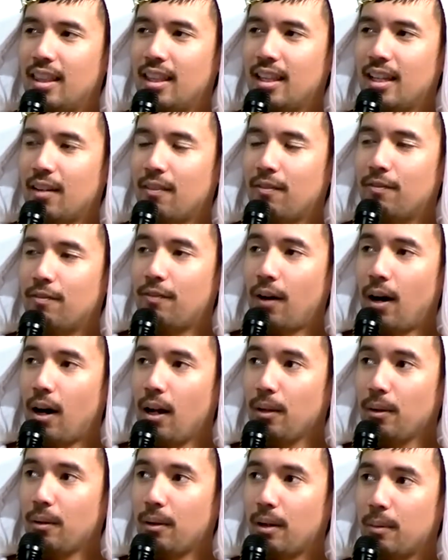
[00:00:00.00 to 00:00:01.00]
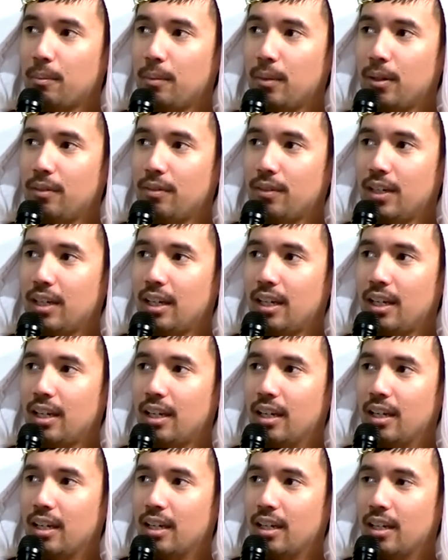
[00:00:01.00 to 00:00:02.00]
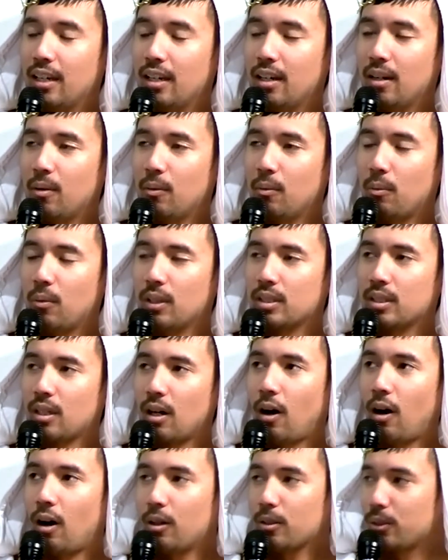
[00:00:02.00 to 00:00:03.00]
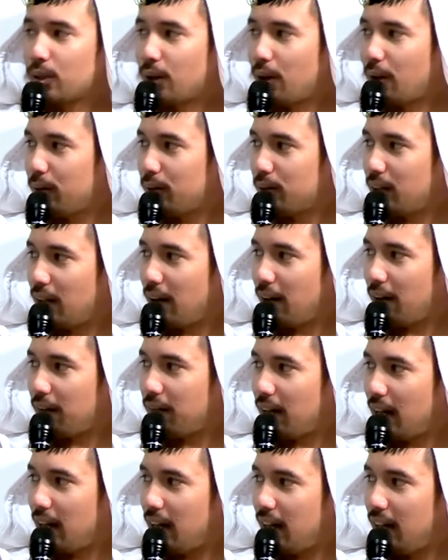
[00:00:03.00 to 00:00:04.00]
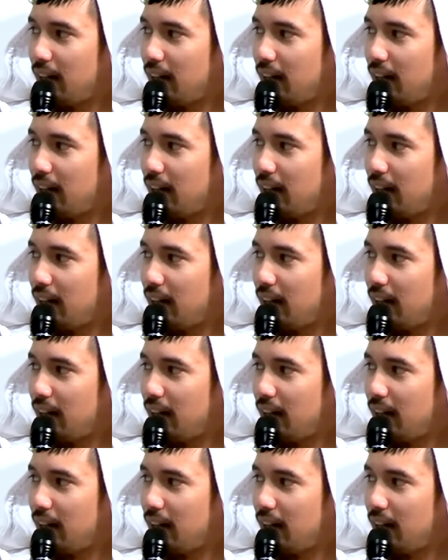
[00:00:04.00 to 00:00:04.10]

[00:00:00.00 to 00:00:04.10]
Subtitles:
the follow-up movie was also terrifying.